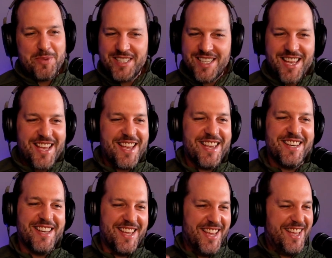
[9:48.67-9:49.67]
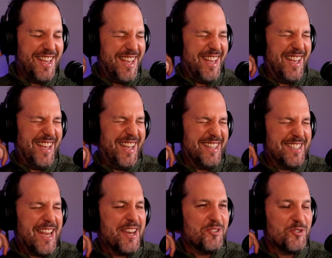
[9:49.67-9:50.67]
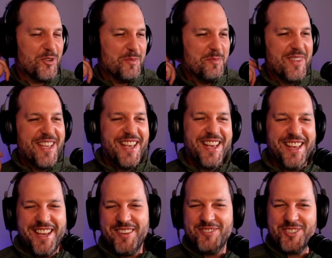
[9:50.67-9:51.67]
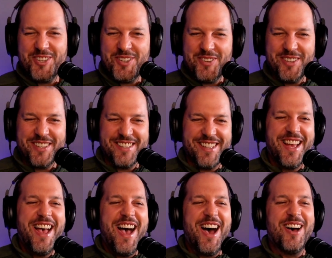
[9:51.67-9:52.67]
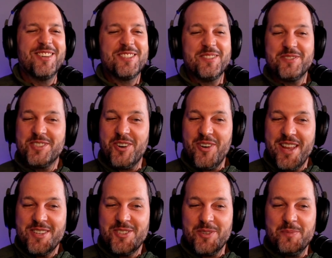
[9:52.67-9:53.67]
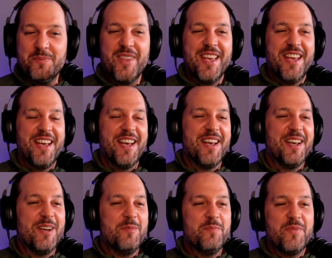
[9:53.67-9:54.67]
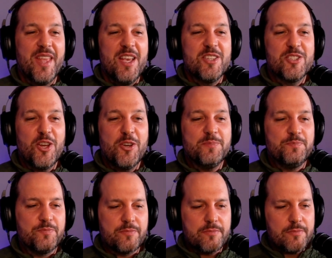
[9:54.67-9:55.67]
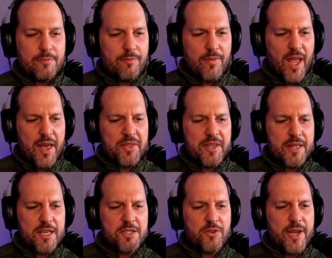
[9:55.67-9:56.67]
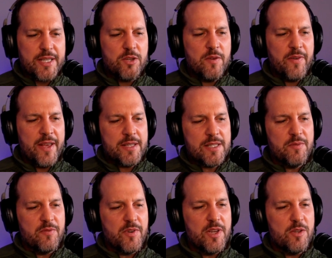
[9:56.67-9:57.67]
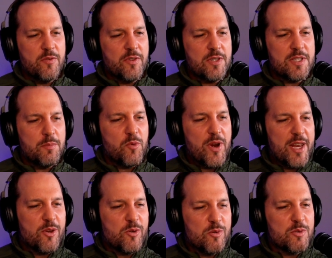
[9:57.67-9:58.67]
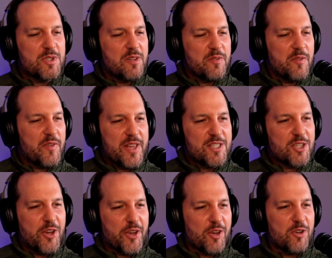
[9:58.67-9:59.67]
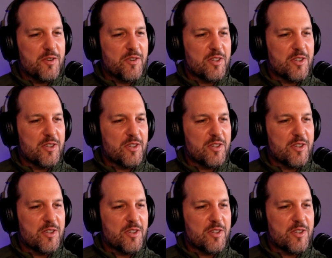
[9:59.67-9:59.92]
Turpentine, Tantrum. I'm sure out of Tarentum. So I think that's great, and you've got some really cool sort of events going on.